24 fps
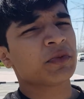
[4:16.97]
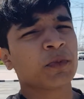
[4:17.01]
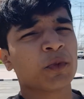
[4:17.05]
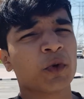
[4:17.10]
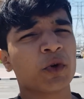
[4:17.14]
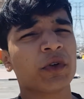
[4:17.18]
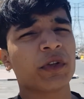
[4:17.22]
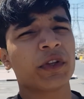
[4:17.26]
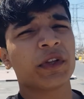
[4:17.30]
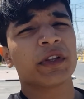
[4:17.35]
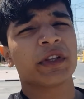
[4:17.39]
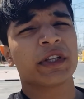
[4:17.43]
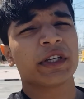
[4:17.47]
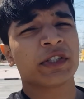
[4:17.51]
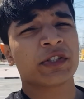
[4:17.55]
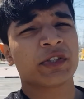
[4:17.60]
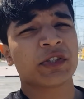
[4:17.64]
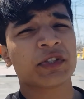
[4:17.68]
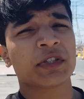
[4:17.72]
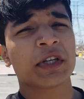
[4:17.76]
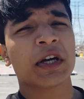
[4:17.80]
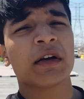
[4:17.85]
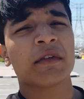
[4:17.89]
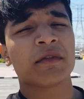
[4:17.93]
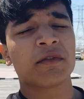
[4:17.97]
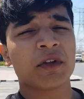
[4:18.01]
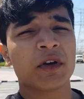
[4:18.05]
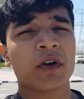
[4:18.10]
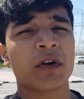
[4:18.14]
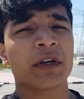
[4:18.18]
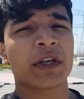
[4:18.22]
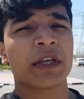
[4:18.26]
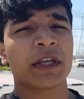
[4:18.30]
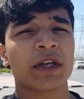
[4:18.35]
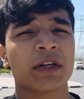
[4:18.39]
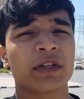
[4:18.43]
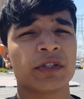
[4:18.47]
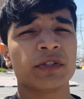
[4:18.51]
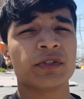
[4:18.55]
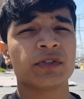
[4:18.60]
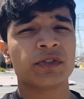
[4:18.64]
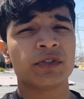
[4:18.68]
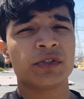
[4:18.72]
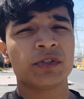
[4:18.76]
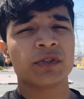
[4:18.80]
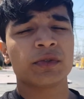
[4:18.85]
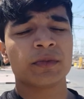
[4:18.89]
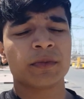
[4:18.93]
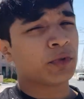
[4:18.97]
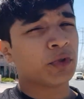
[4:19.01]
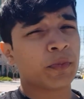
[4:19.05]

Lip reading: more than this to start vlogging on YouTube.